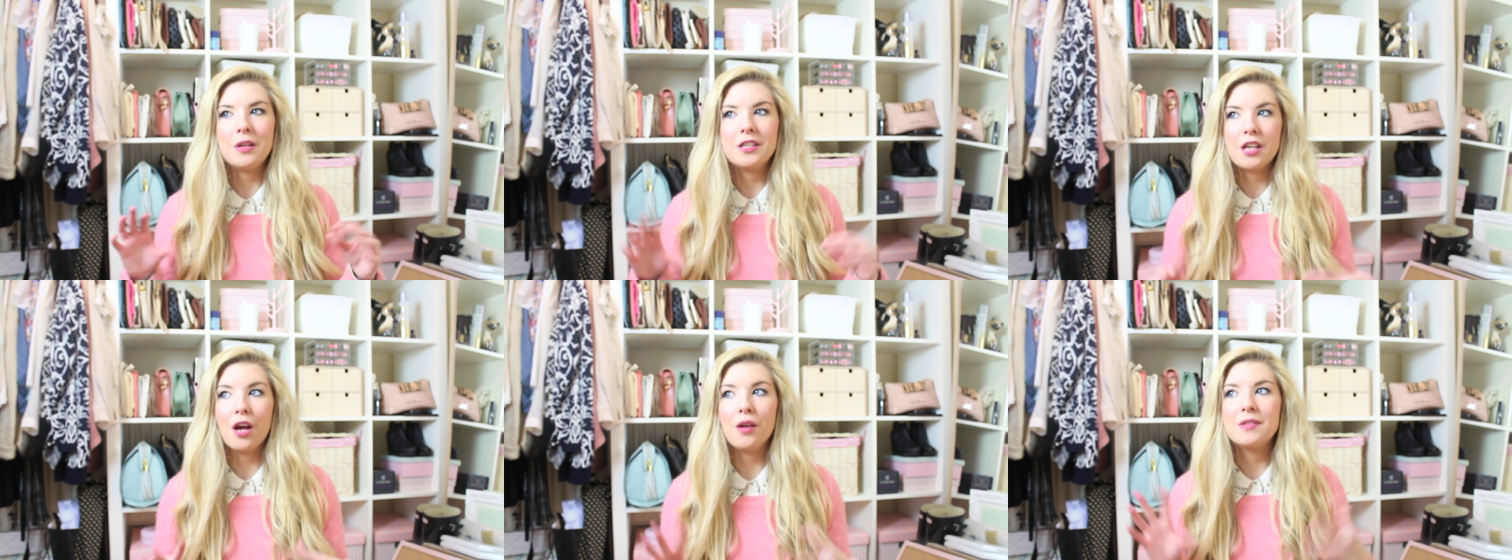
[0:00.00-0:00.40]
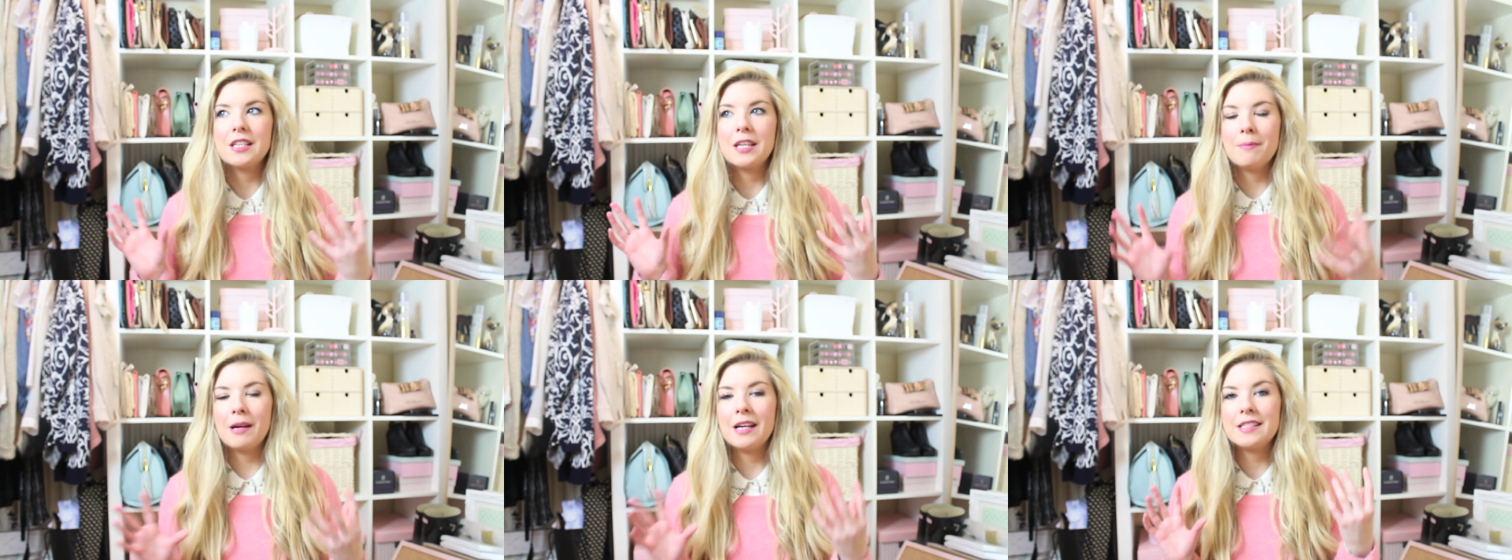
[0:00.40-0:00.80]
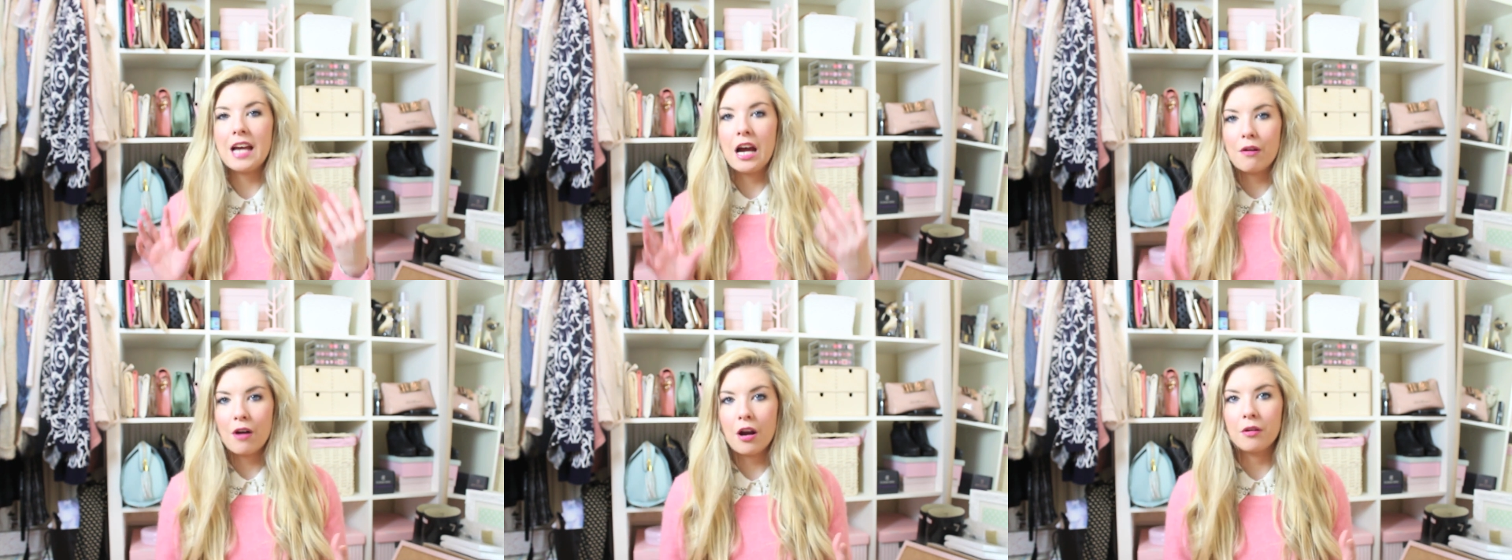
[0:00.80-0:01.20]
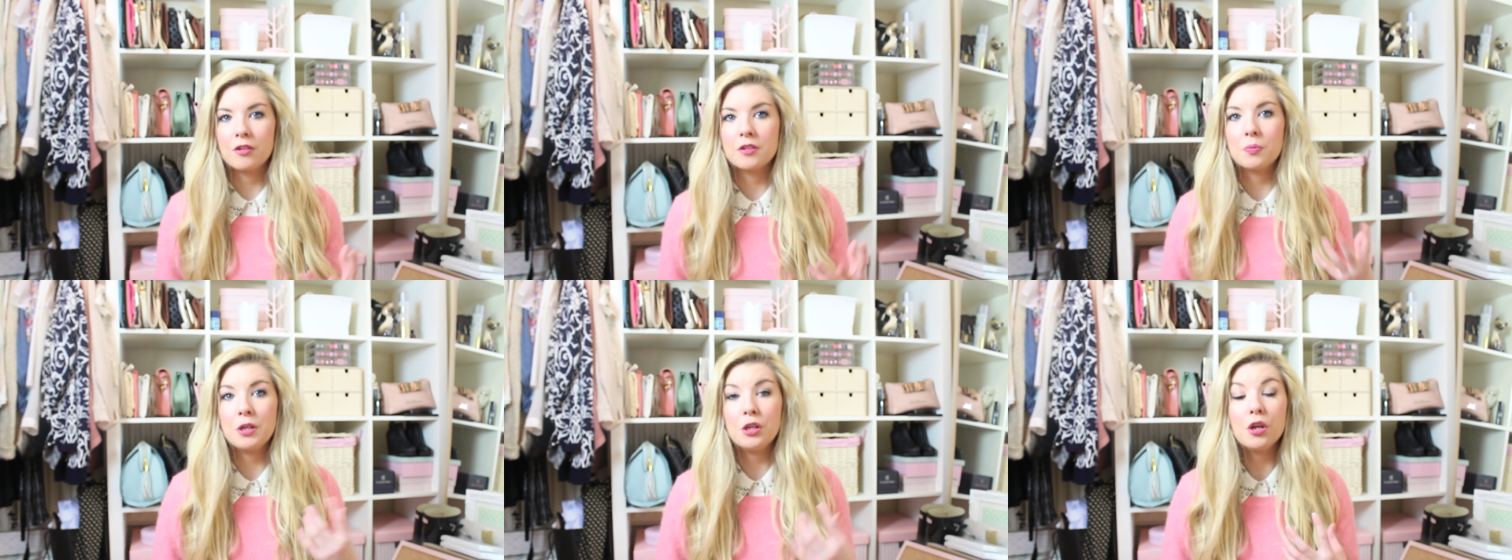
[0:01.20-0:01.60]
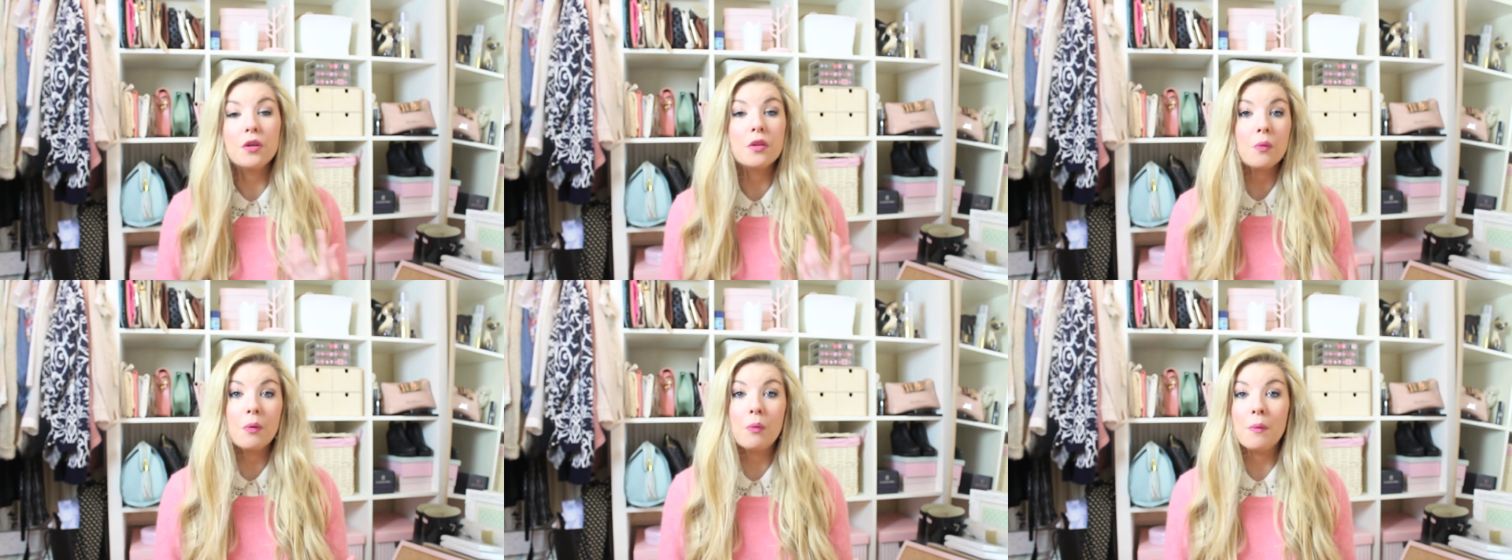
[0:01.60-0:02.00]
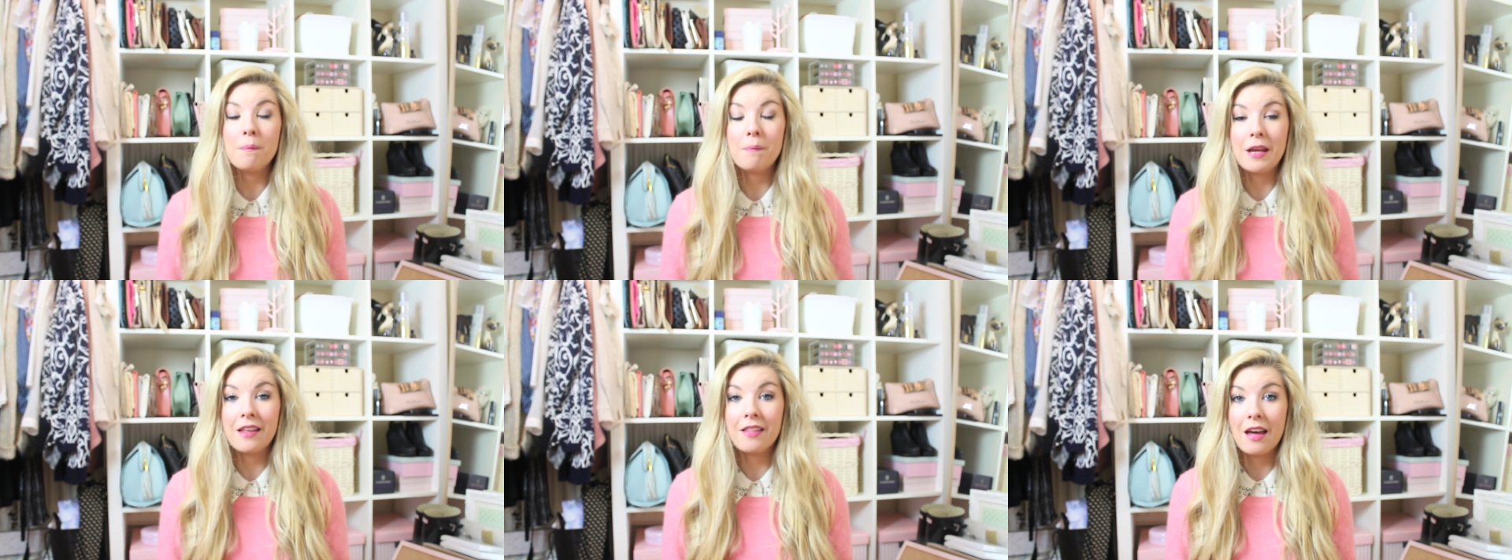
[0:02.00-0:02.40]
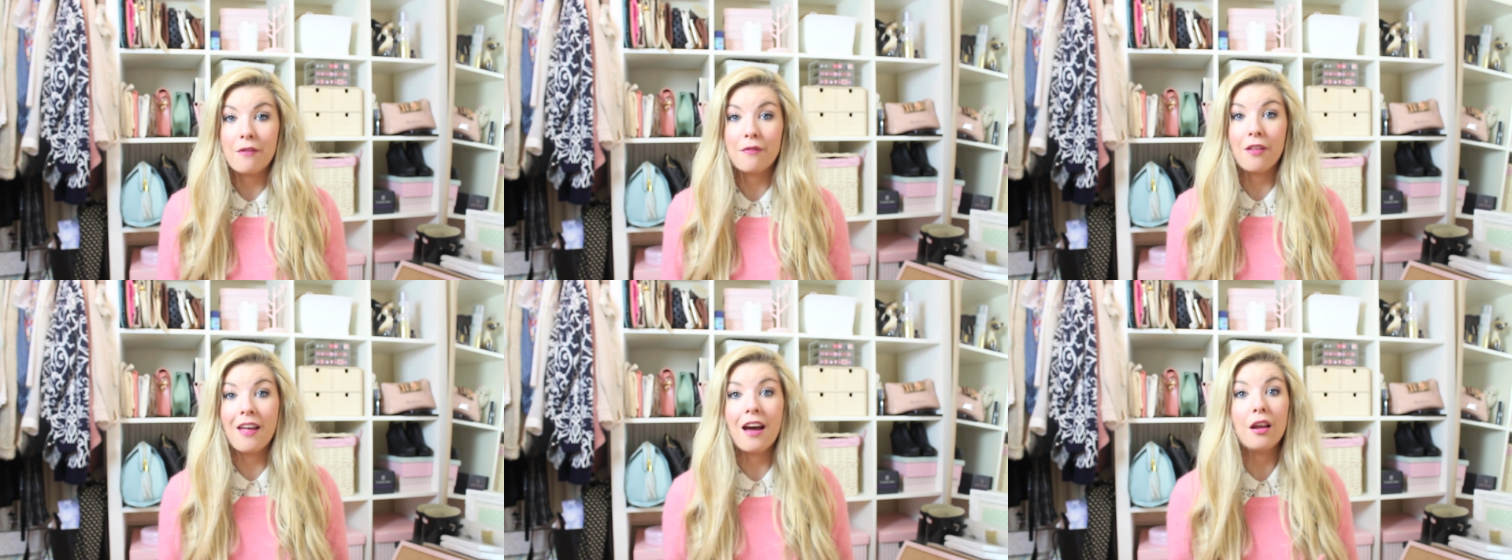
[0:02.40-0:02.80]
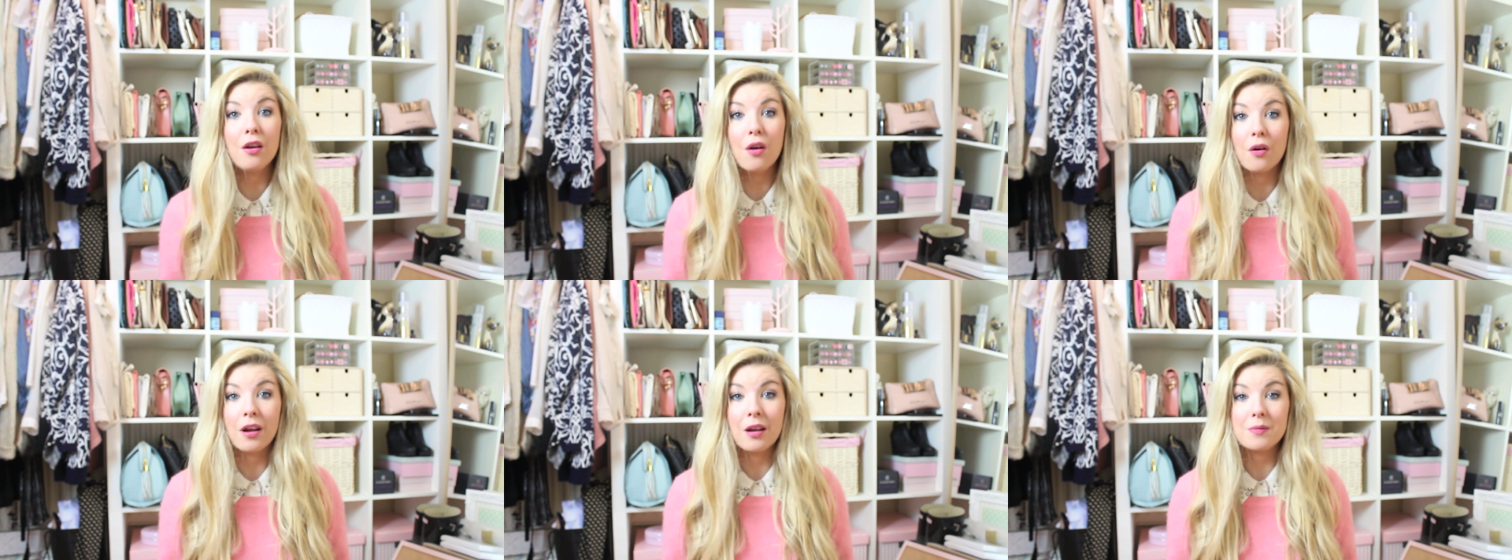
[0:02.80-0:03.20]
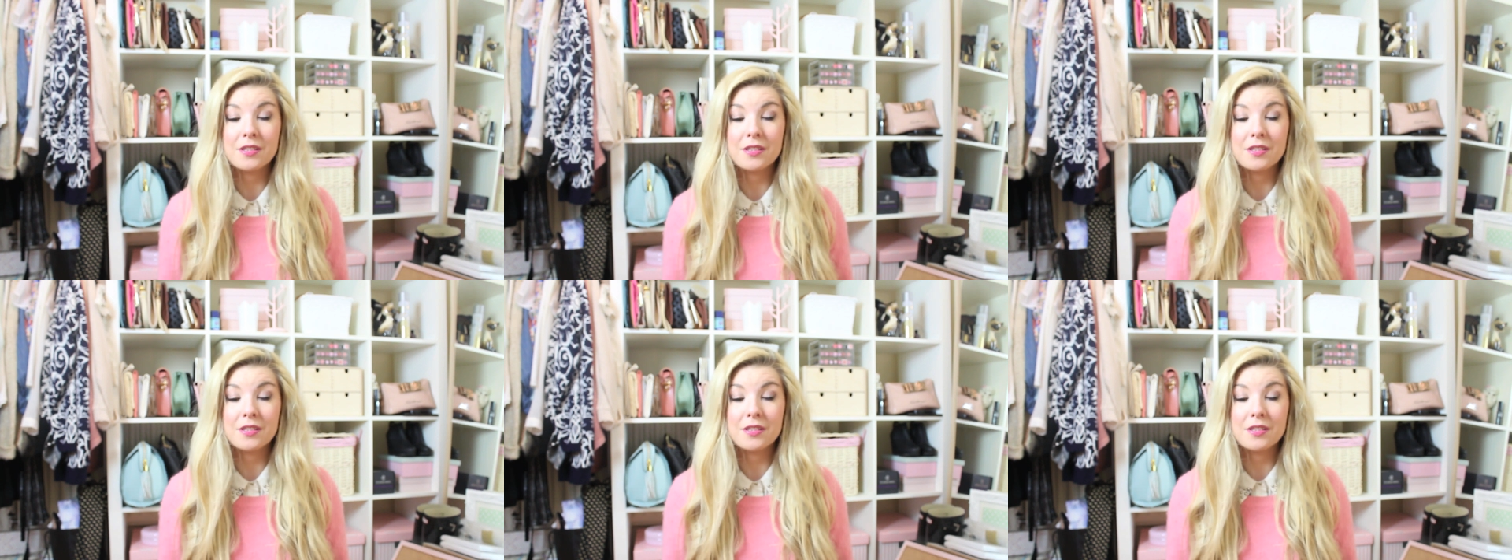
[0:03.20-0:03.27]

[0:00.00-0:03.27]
we totally made it our own because we knew that we wouldn't be there for that long.